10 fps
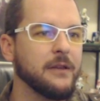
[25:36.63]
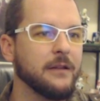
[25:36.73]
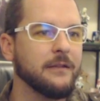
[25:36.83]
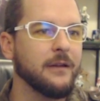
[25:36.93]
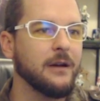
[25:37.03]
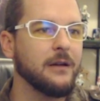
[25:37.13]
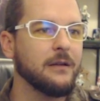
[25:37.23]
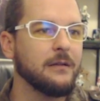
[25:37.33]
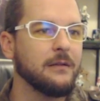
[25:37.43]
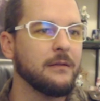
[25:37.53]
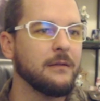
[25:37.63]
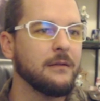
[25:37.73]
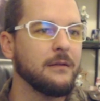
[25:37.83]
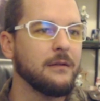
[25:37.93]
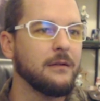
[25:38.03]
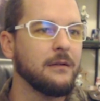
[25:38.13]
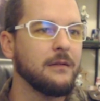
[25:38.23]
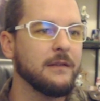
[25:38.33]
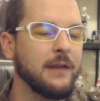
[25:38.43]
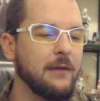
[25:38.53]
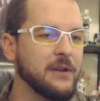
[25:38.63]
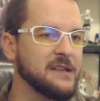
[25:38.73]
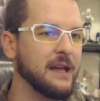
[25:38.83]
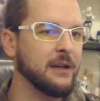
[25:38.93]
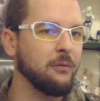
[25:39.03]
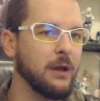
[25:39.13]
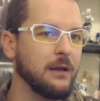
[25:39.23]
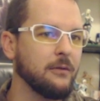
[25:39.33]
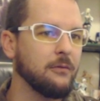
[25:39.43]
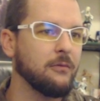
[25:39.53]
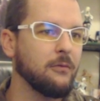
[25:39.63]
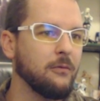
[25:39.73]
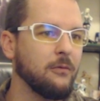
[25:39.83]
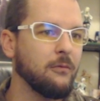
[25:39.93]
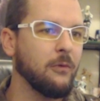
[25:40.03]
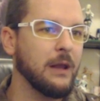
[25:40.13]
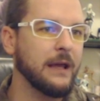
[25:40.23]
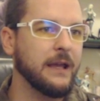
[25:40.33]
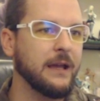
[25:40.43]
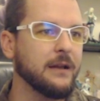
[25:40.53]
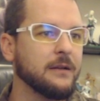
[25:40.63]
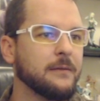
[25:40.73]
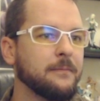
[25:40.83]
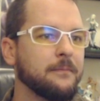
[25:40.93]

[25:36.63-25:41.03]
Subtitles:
this this heavy tank while I can.